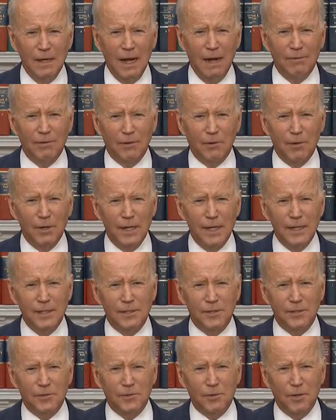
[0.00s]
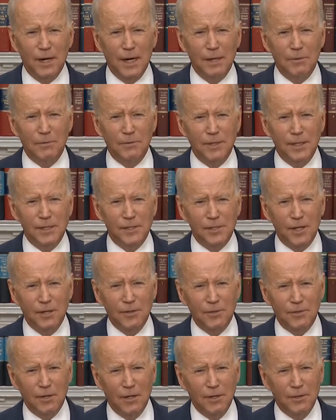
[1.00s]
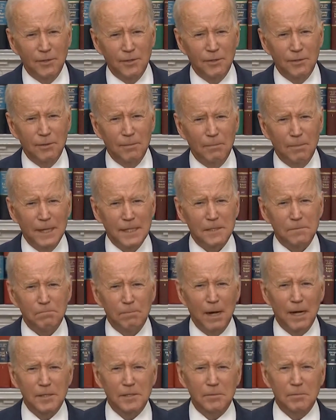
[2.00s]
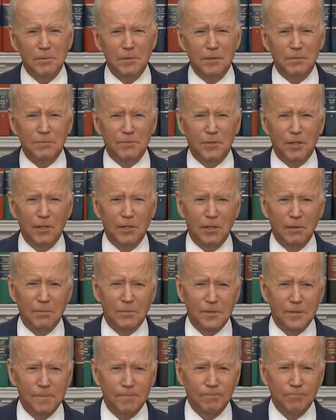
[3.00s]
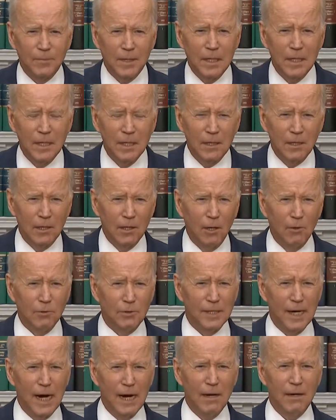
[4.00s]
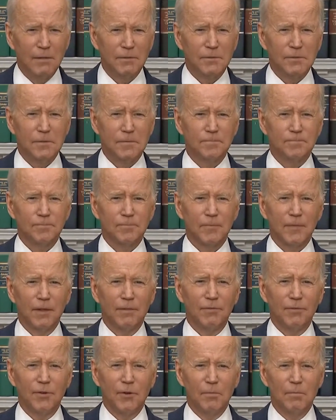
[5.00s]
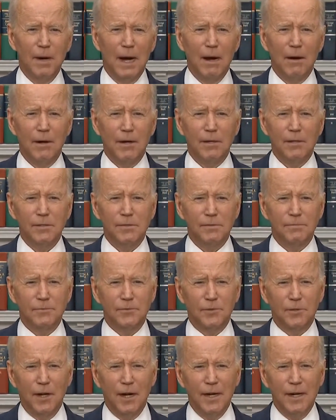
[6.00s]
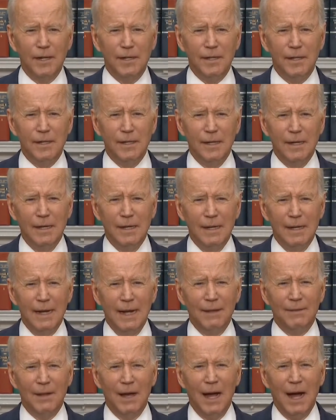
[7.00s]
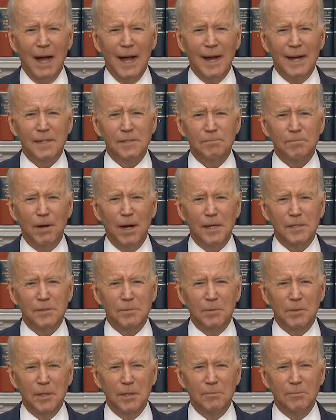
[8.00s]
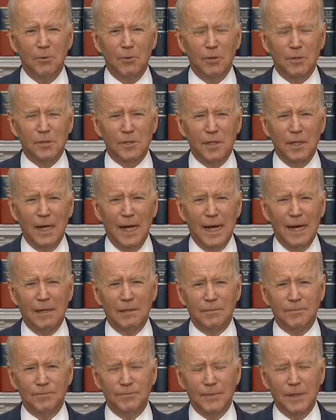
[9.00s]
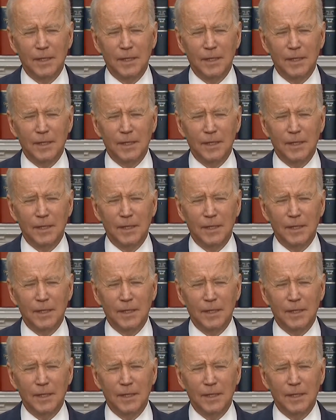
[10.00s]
have agreed to trade with each other under the best possible terms low tariffs, few barriers of trade, and the highest possible imports allowed.